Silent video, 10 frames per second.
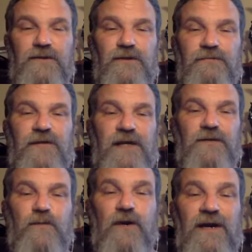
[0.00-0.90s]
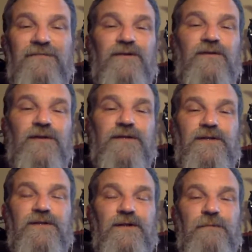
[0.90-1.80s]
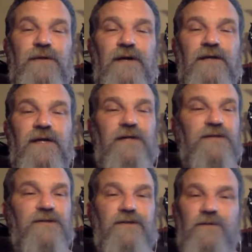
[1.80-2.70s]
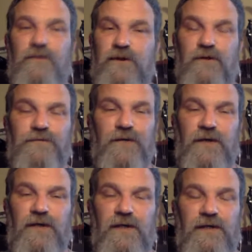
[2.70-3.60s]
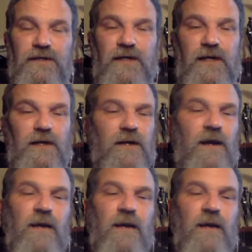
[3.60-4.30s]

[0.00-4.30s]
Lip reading: You can find us wherever you listen to your podcast. Just search for Geek Insider.